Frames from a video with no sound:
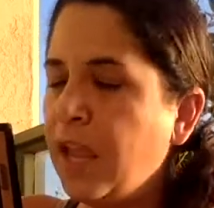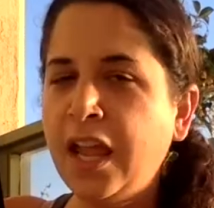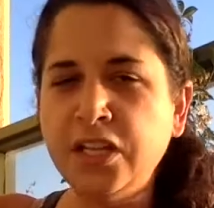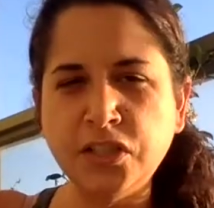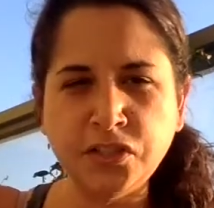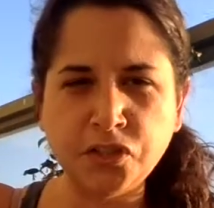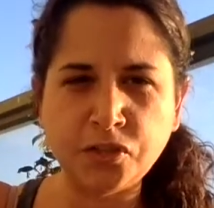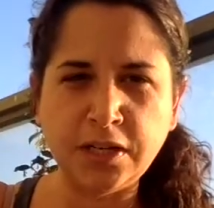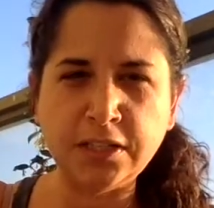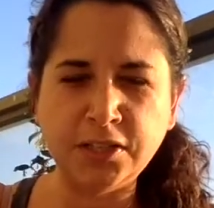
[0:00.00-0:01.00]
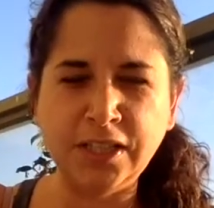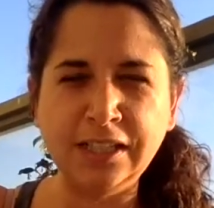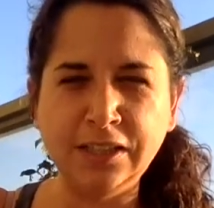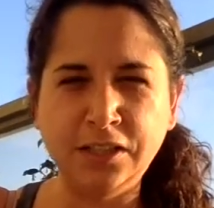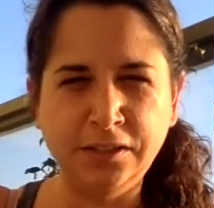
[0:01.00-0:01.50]
It doesn't
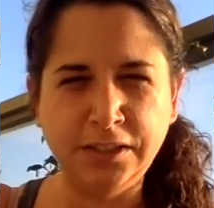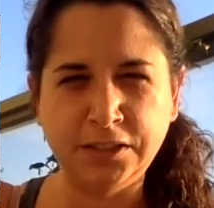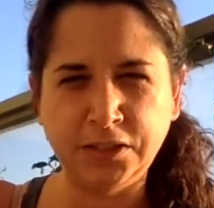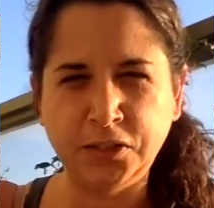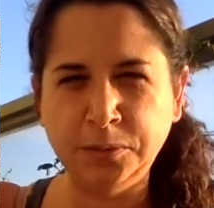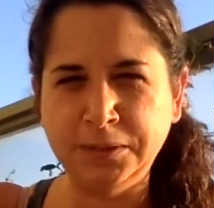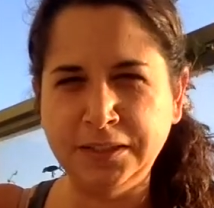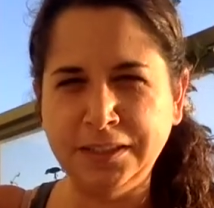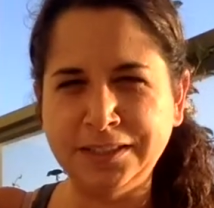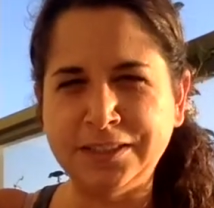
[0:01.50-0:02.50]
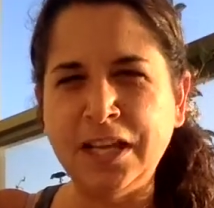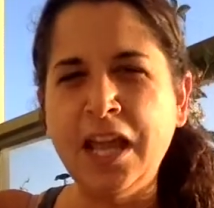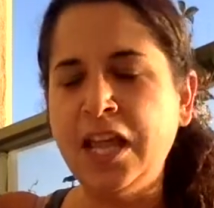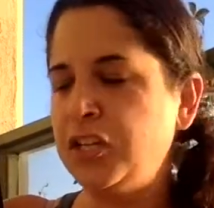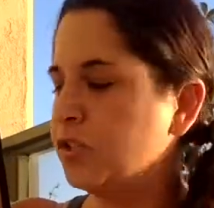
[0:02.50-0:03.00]
translate literally into humanness.
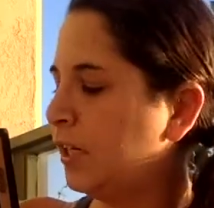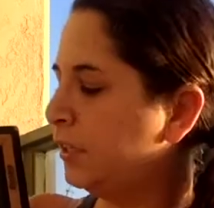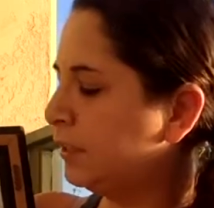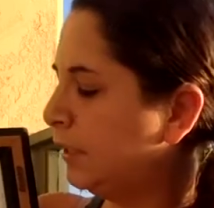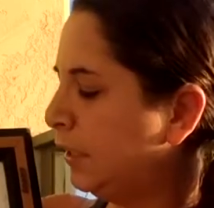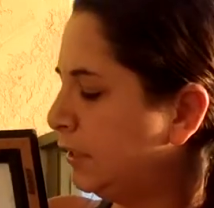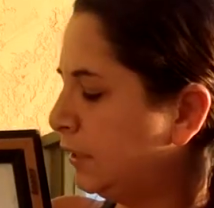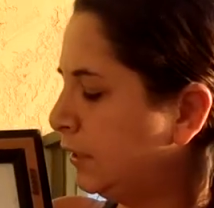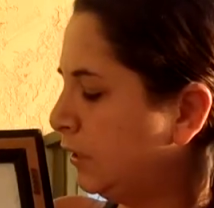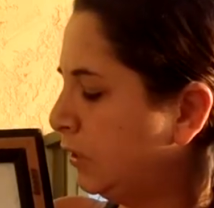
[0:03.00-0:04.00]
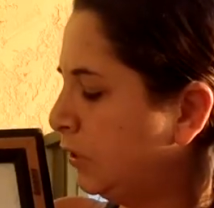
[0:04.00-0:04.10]
It translates into